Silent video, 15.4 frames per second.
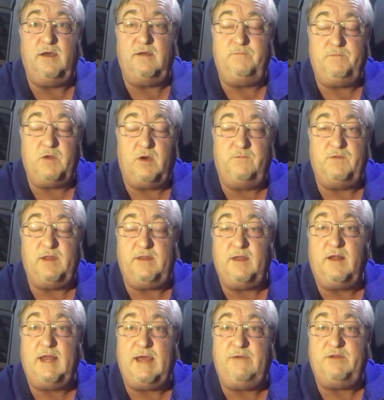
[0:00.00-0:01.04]
hopefully they'll
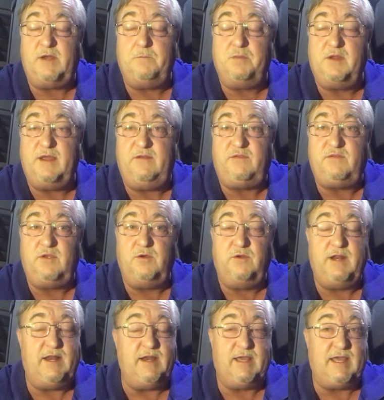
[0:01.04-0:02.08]
have it in place soon.
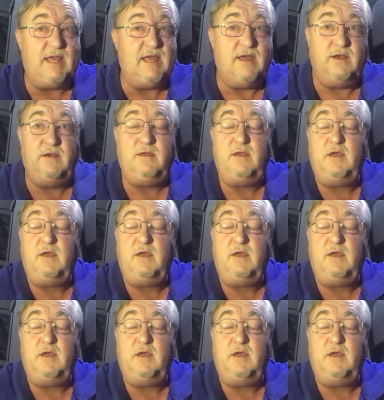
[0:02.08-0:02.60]
And again,